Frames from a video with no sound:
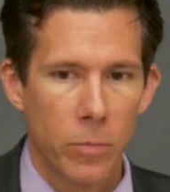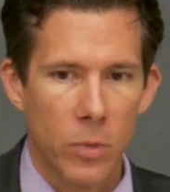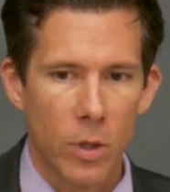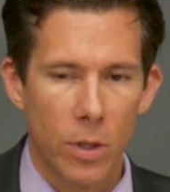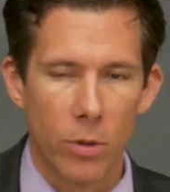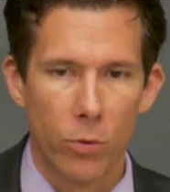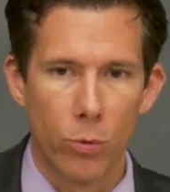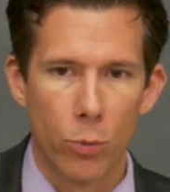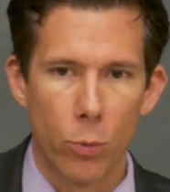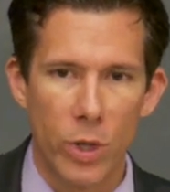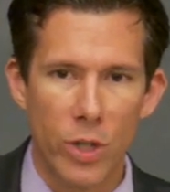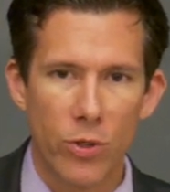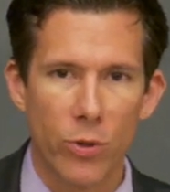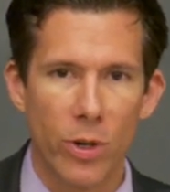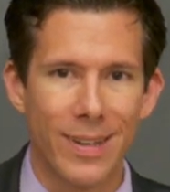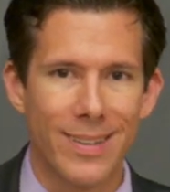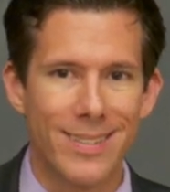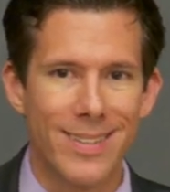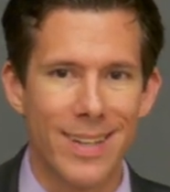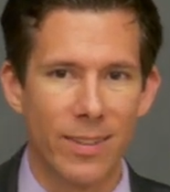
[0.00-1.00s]
If we try
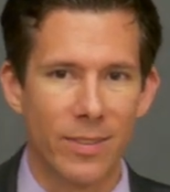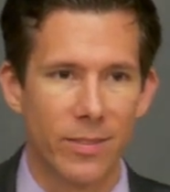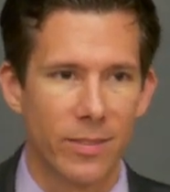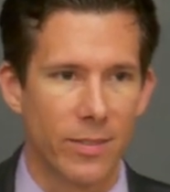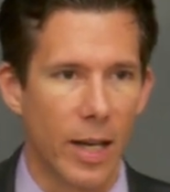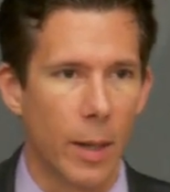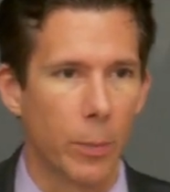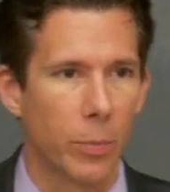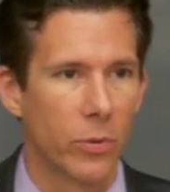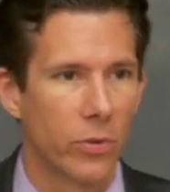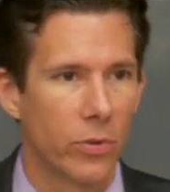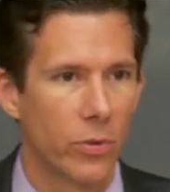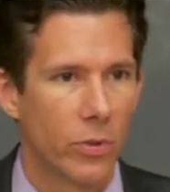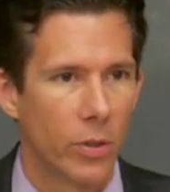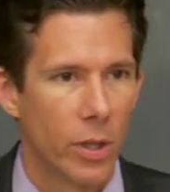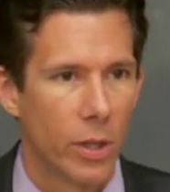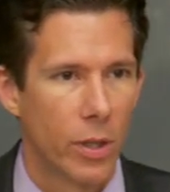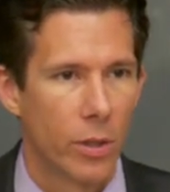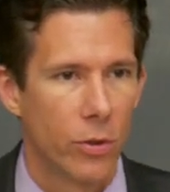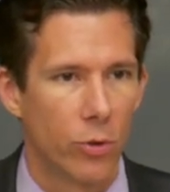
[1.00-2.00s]
to take steps
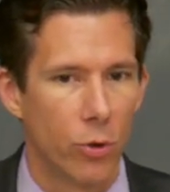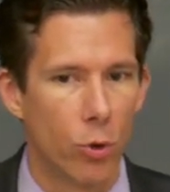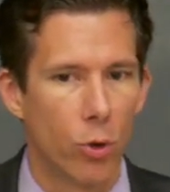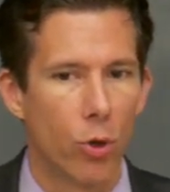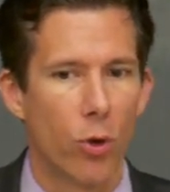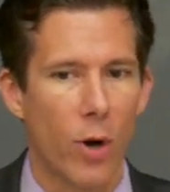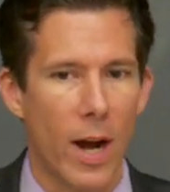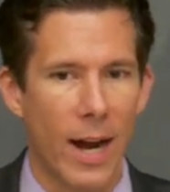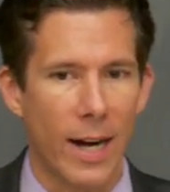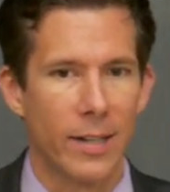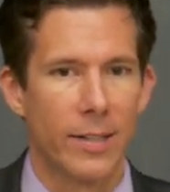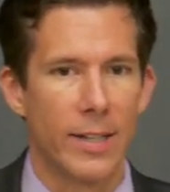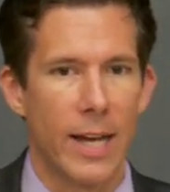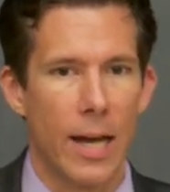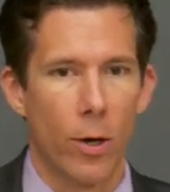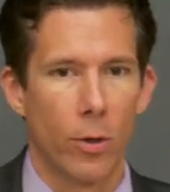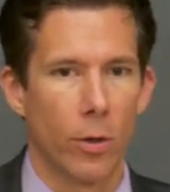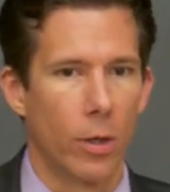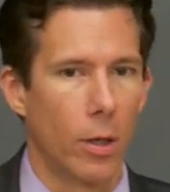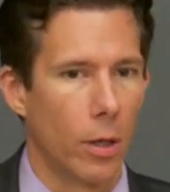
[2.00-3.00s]
to crack
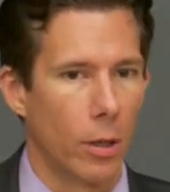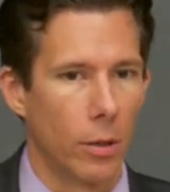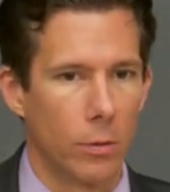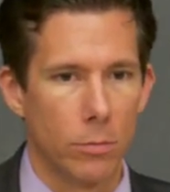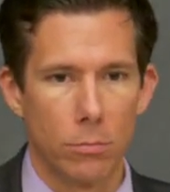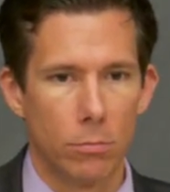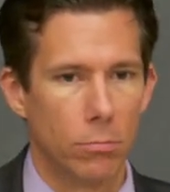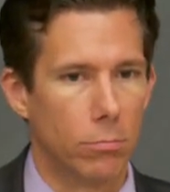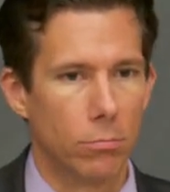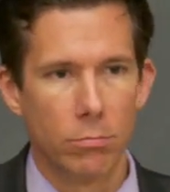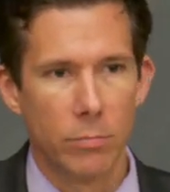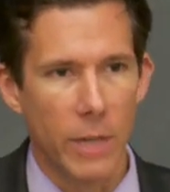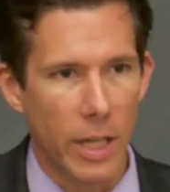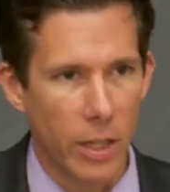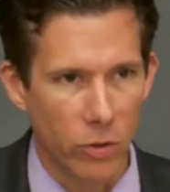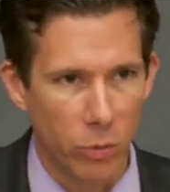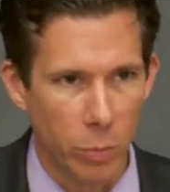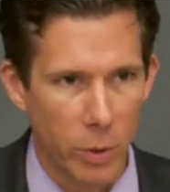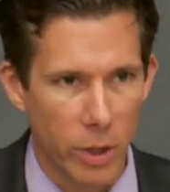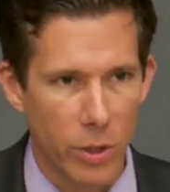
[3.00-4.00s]
down on
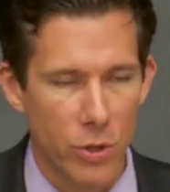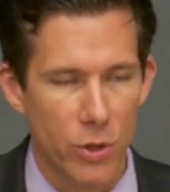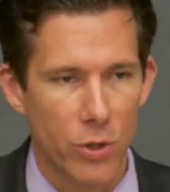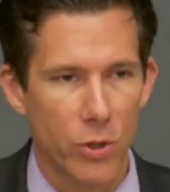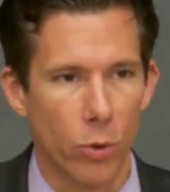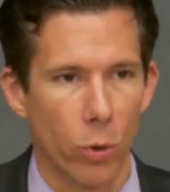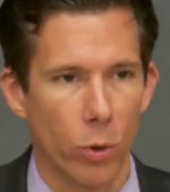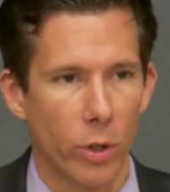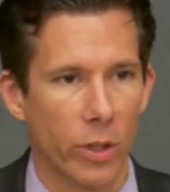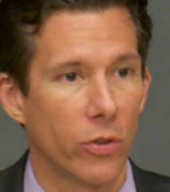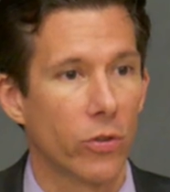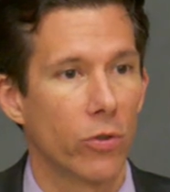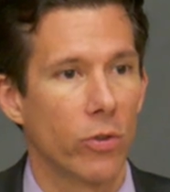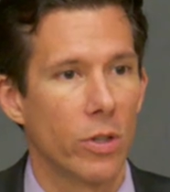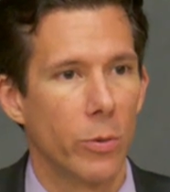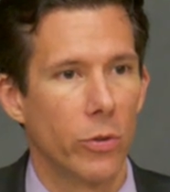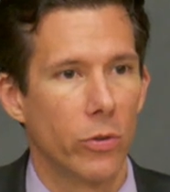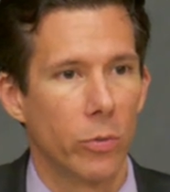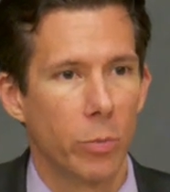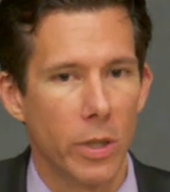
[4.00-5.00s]
hate speech or
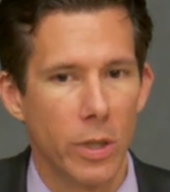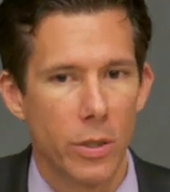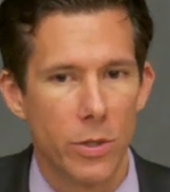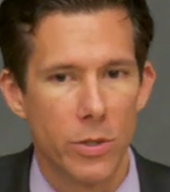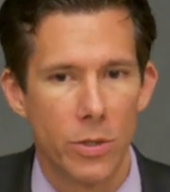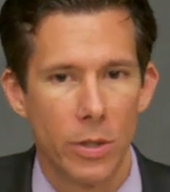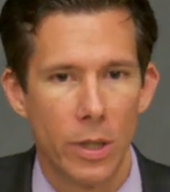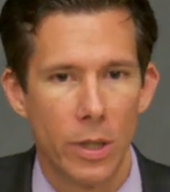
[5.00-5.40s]
extremist speech,